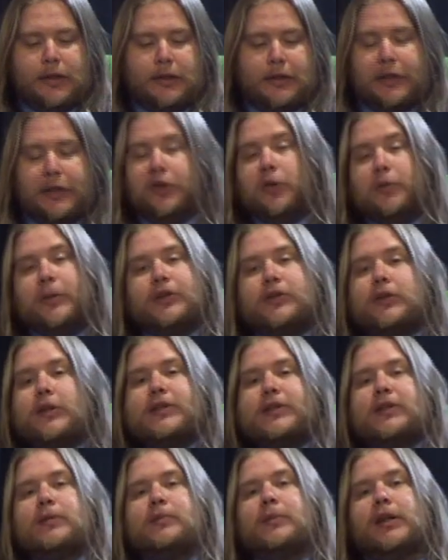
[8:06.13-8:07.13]
that nobody
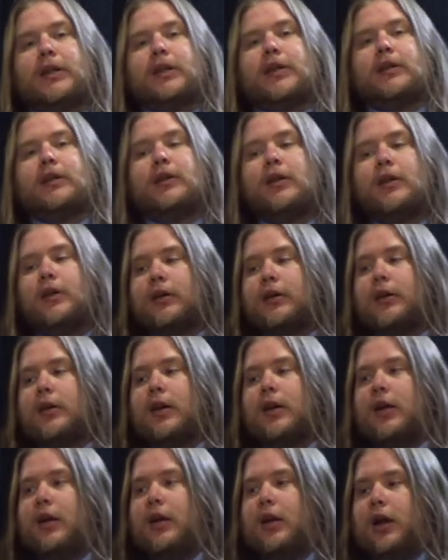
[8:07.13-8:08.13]
trusts the media.
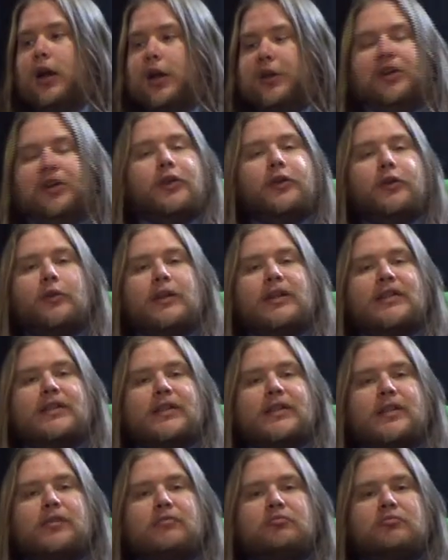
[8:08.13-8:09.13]
Another
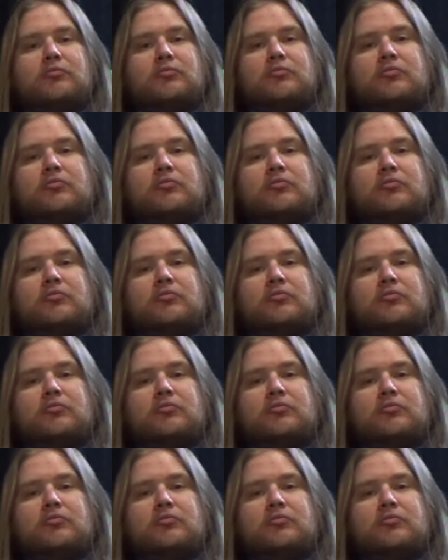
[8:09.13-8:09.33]
reason: